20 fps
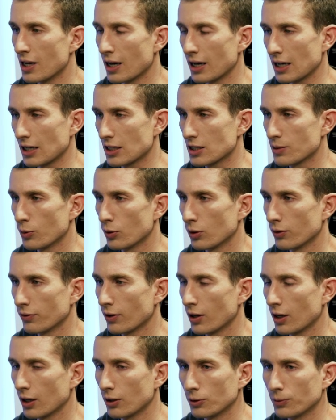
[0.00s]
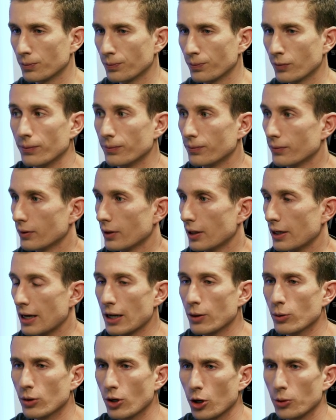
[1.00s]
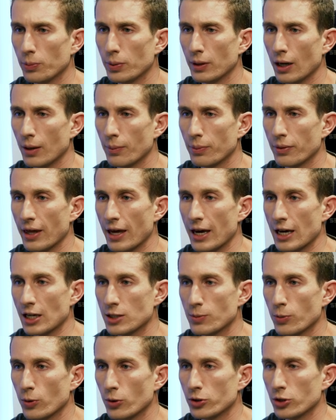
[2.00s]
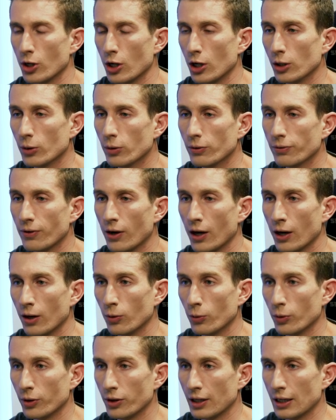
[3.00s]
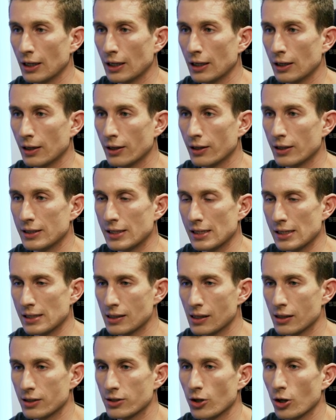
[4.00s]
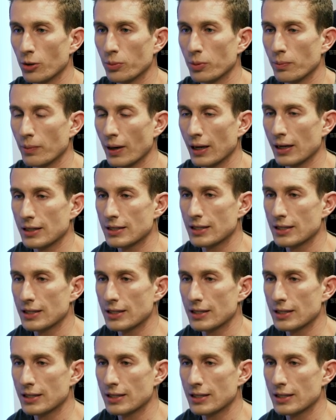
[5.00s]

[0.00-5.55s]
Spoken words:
that export file. And now you want to open up the export.lua file within the DCS Open Beta